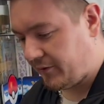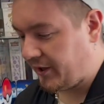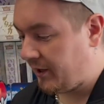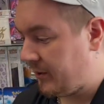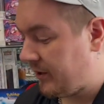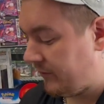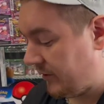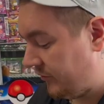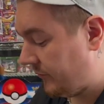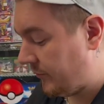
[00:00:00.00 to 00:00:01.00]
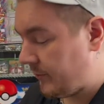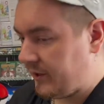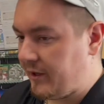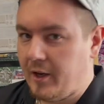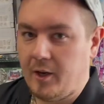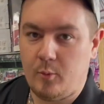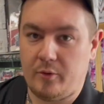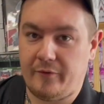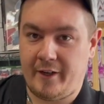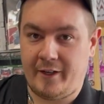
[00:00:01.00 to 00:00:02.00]
gaming convention for me
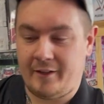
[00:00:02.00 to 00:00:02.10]
was finding